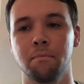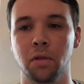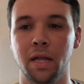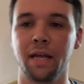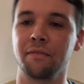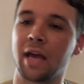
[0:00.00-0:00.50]

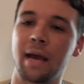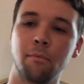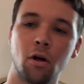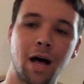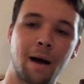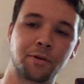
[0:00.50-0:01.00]
Plenty of game
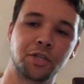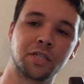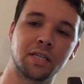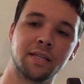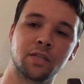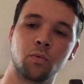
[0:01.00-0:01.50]
ball
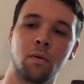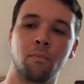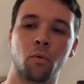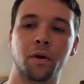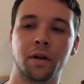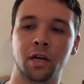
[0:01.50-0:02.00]
options in this one,
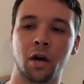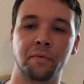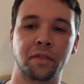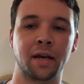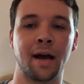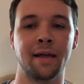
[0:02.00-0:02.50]
but we're going to go
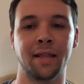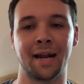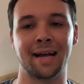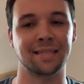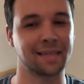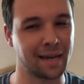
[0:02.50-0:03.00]
with the guy that
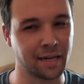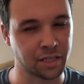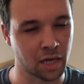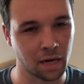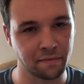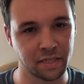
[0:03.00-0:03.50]
hasn't gotten a
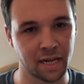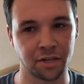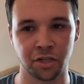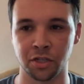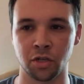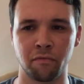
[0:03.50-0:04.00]
ton of
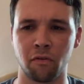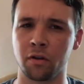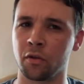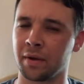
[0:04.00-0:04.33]
attention so far,